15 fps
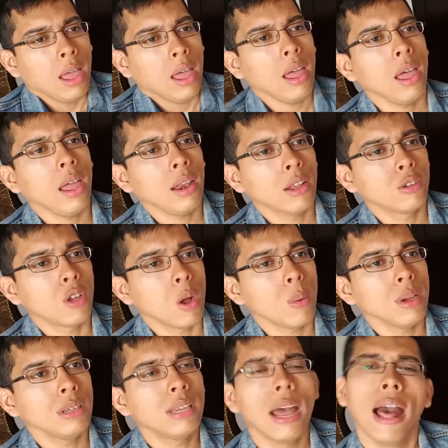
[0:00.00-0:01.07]
And as
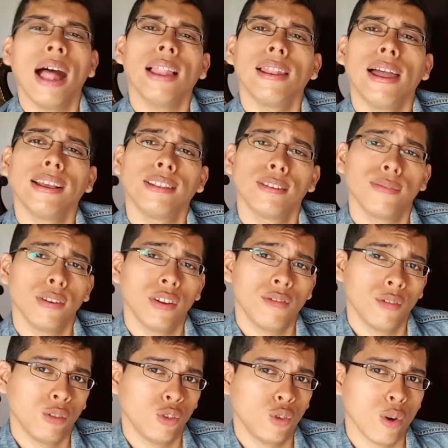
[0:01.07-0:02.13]
always, like this video
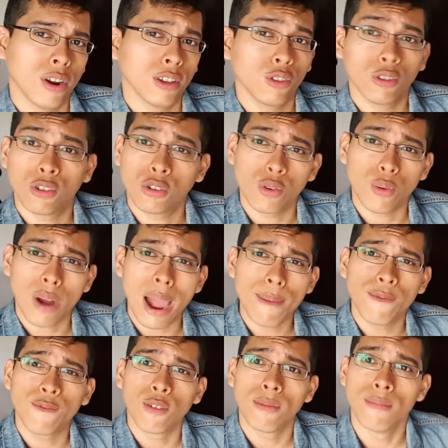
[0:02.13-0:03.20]
if you enjoyed it. Subscribe
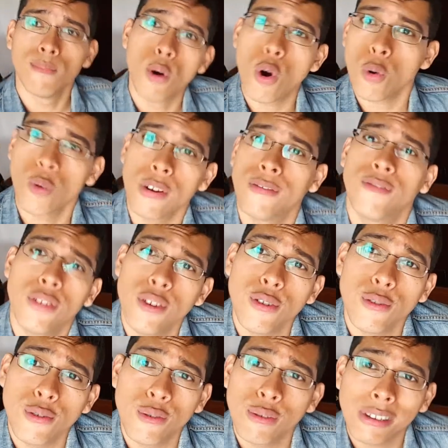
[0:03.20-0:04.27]
for more
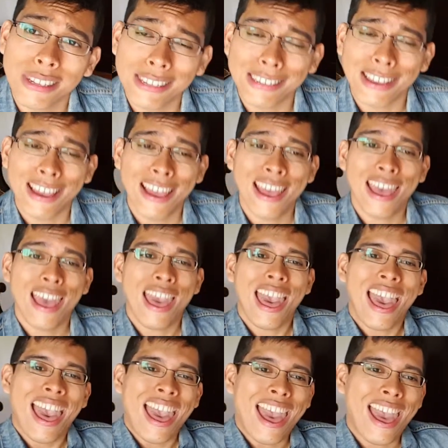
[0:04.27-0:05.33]
reviews.
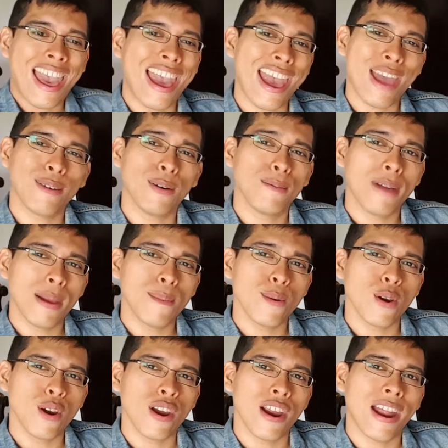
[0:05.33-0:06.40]
And
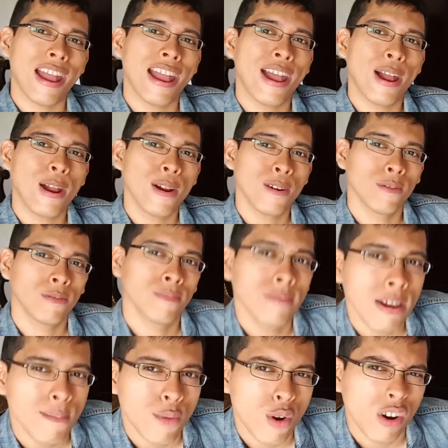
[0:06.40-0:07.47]
remember
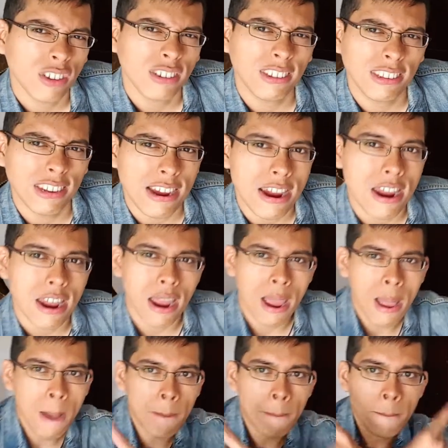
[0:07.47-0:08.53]
to stay
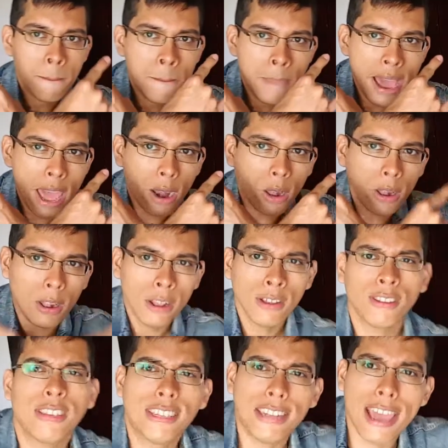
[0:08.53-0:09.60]
metal,
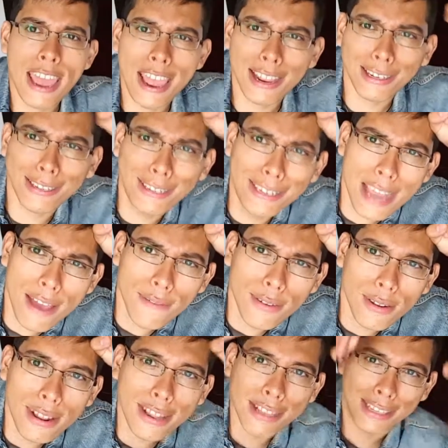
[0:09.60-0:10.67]
stay
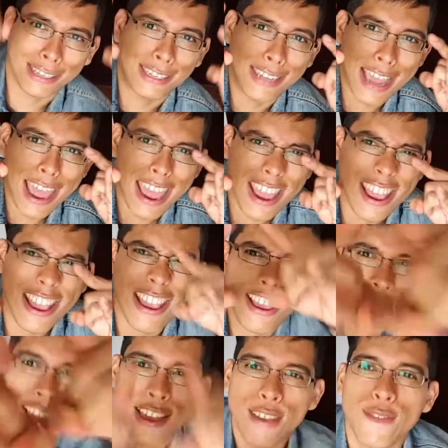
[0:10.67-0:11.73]
devil, and stay
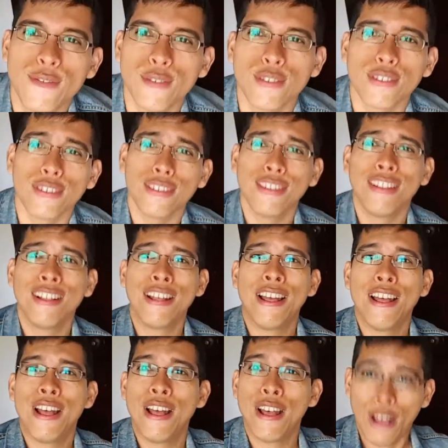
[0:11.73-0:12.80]
evil.
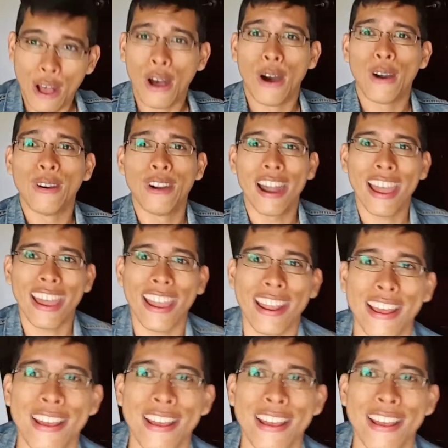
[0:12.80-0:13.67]
All right.